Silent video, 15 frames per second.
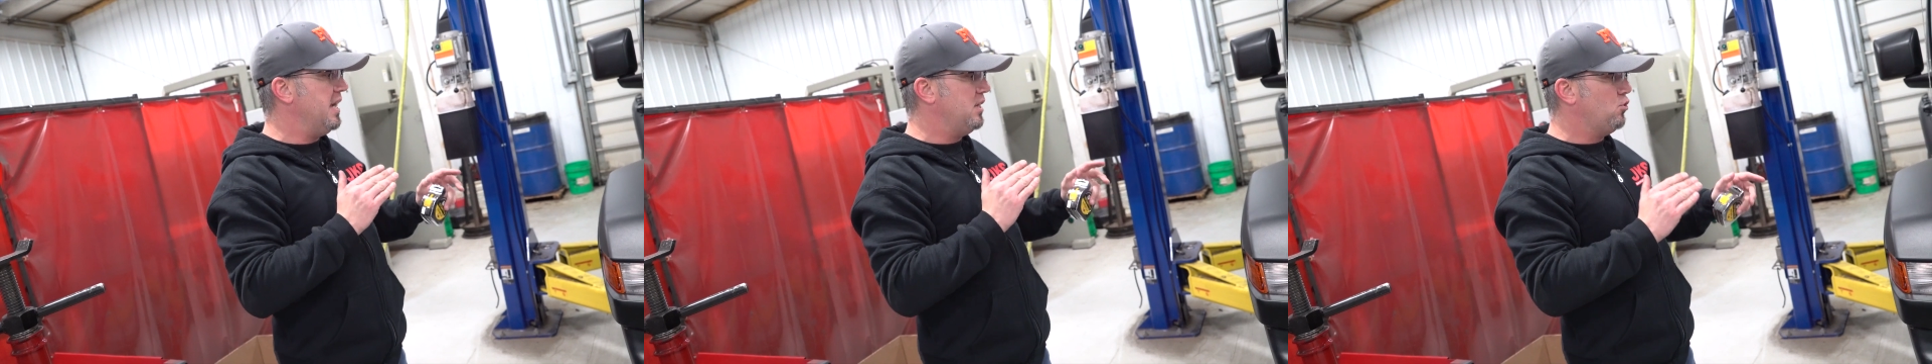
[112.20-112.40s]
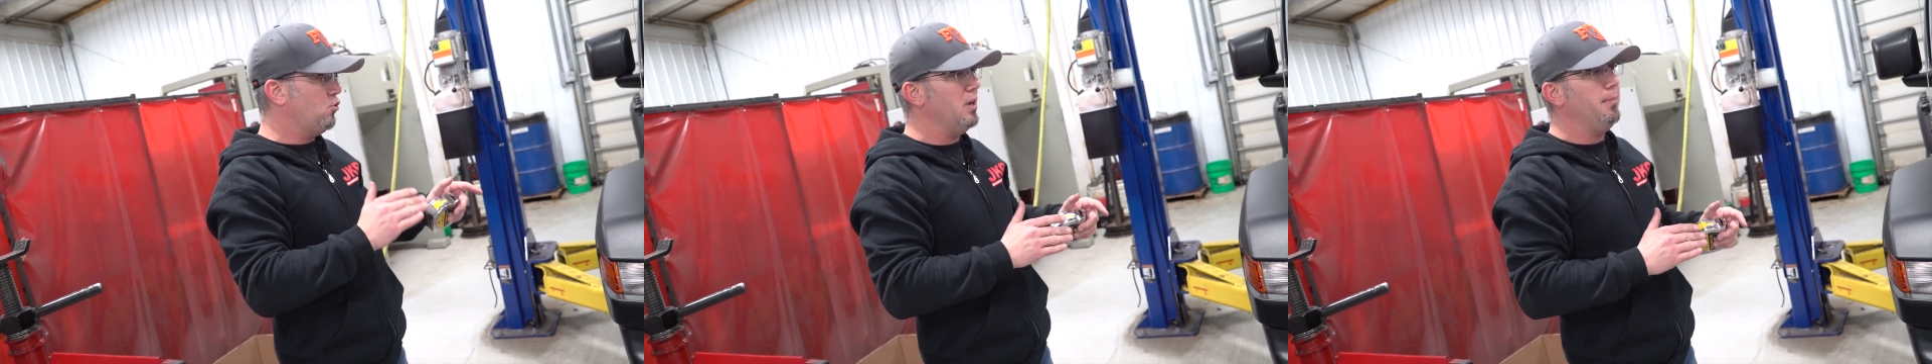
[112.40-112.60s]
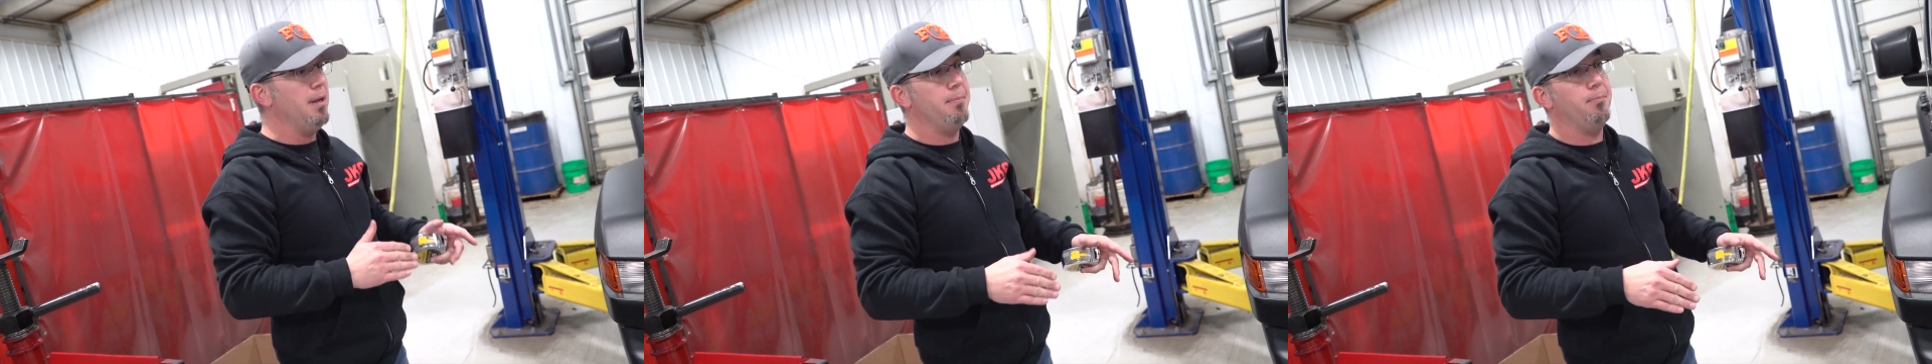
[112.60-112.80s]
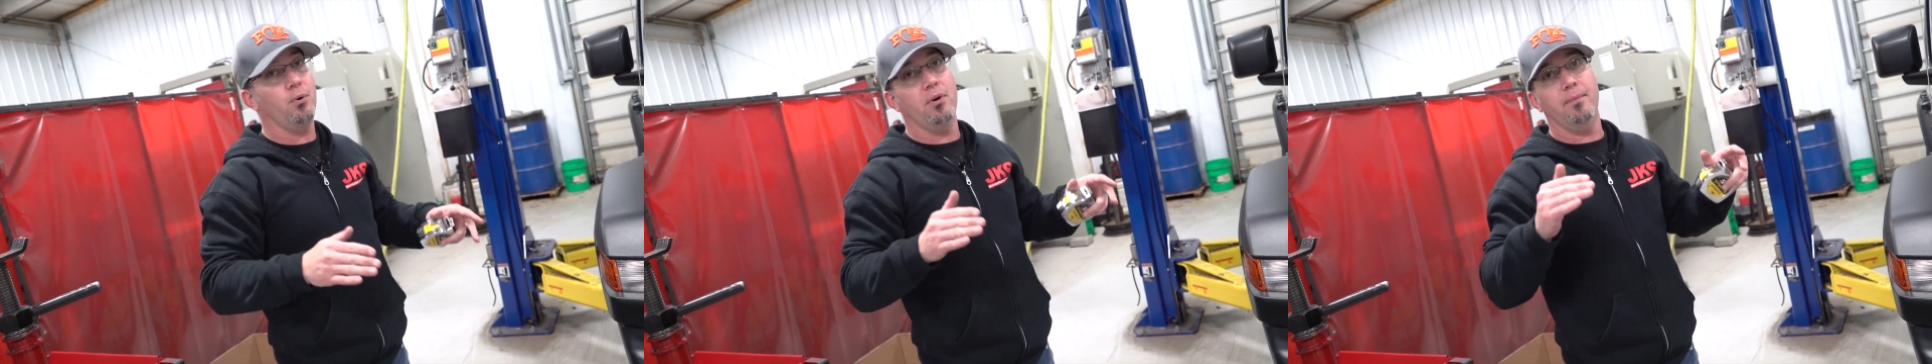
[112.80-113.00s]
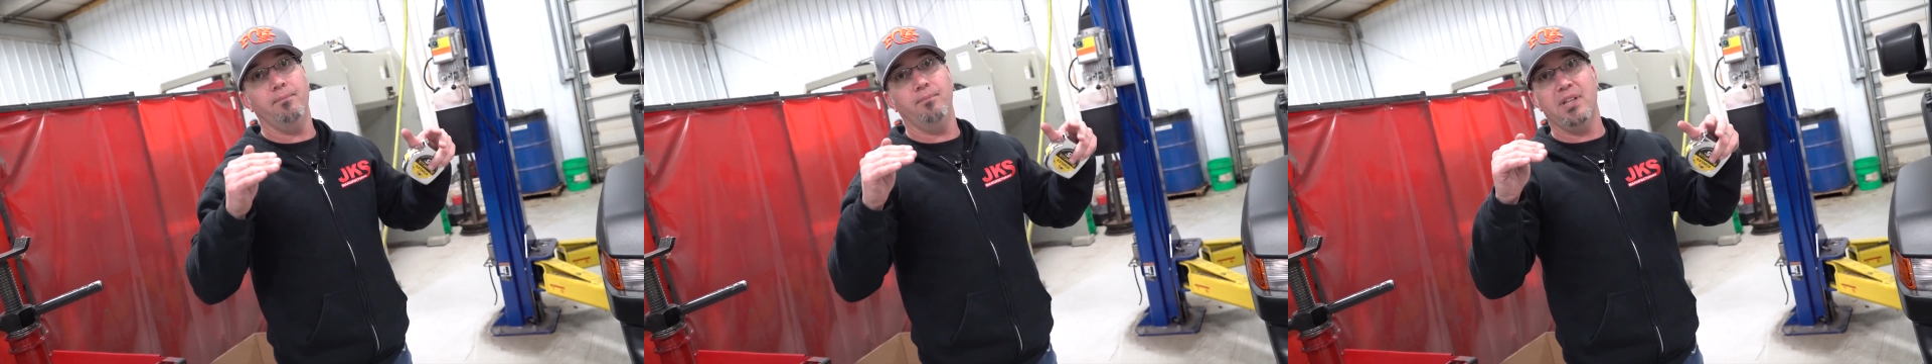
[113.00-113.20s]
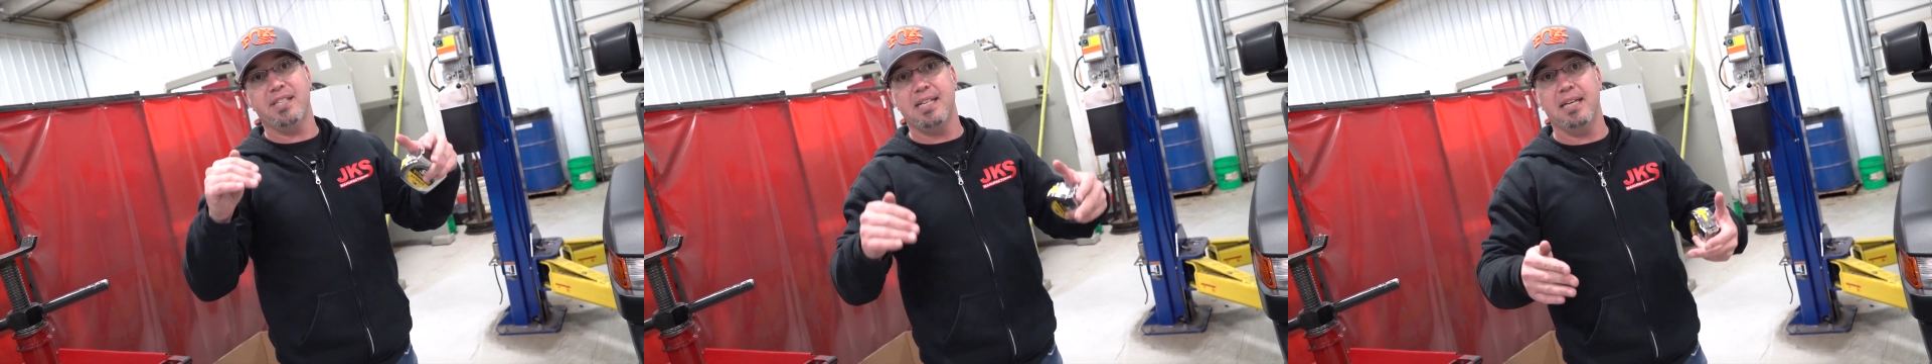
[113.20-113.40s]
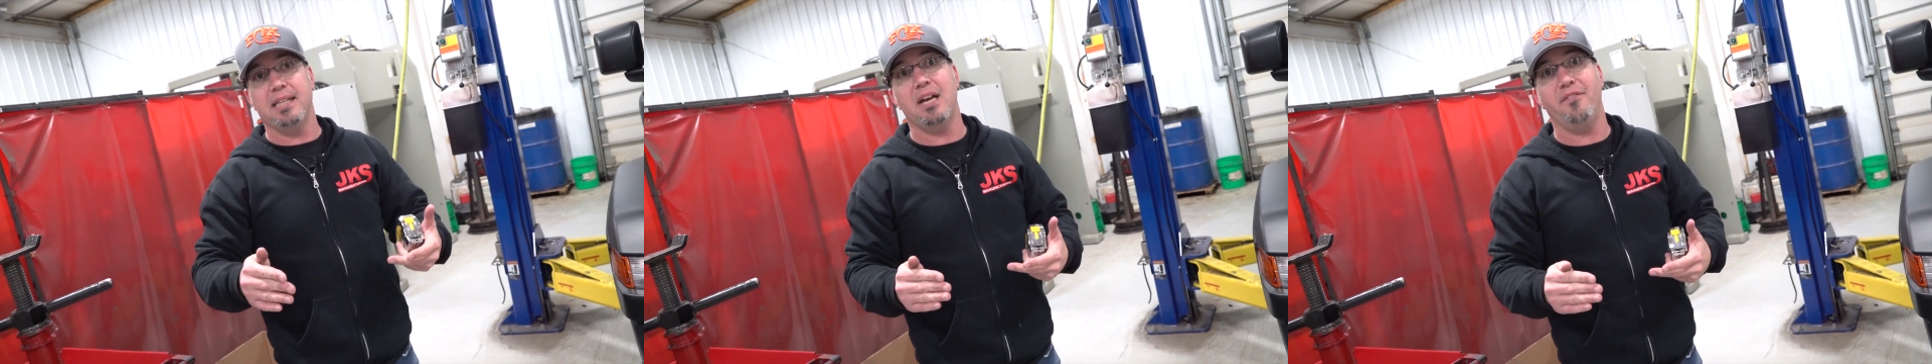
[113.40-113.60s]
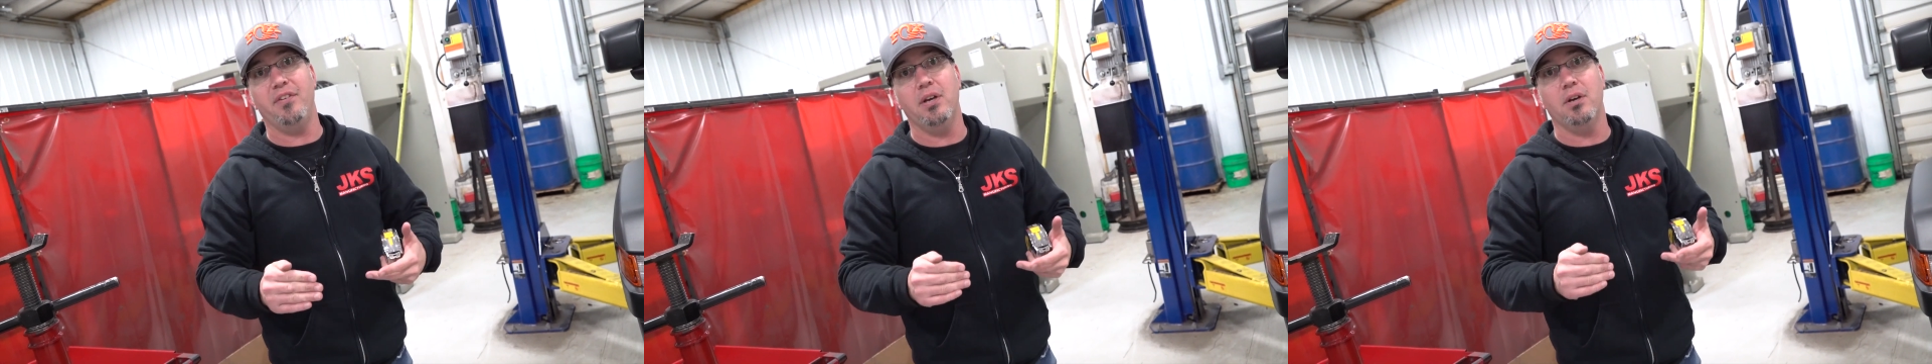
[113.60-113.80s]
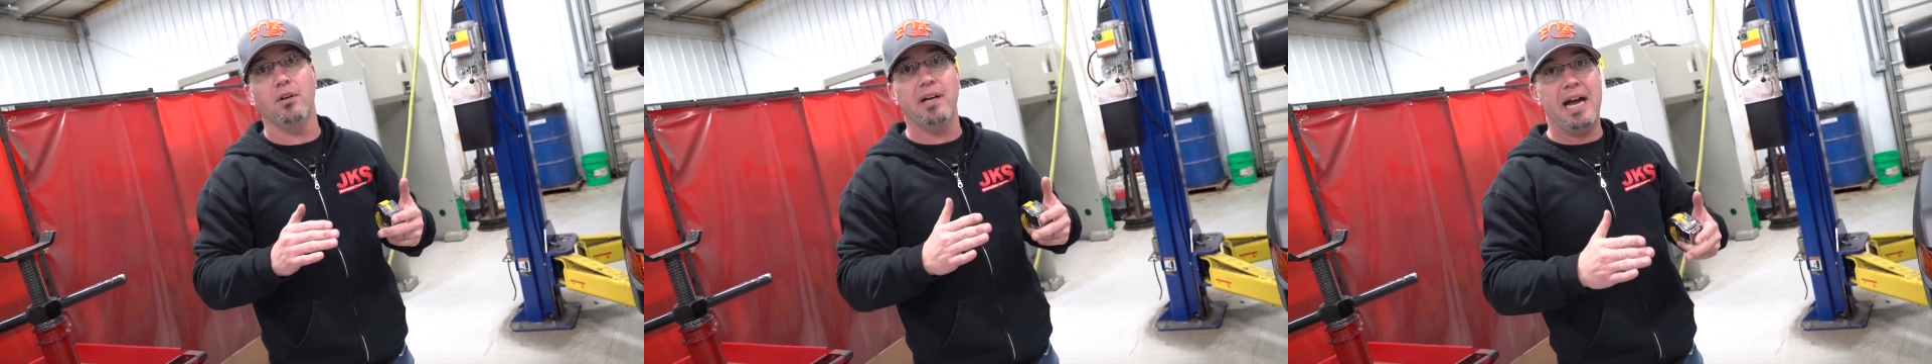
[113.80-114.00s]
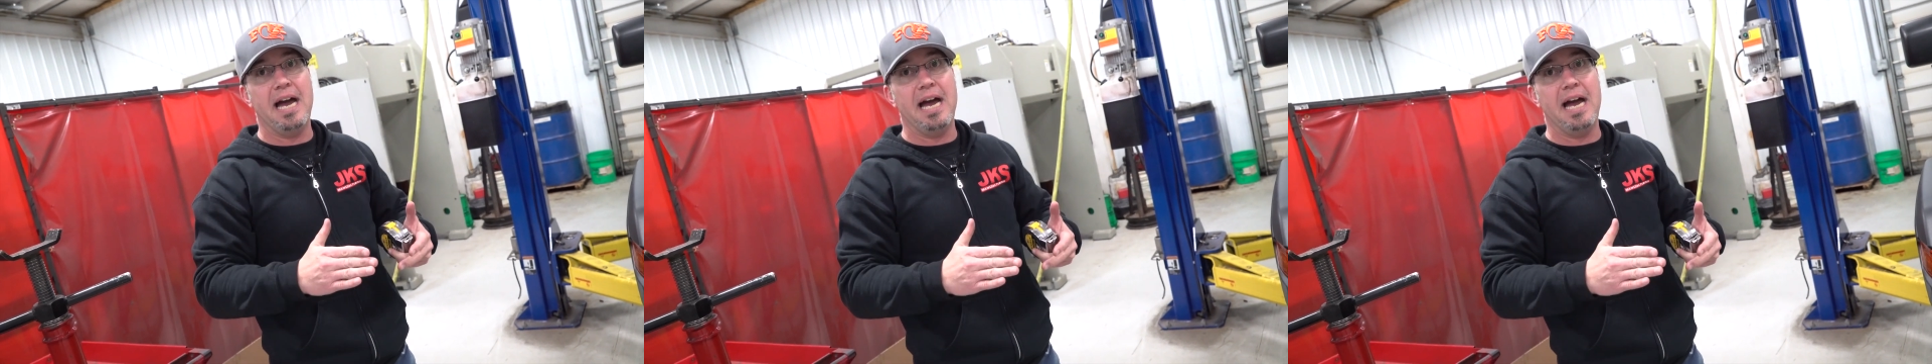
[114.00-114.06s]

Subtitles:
extremely important. Let's get that vehicle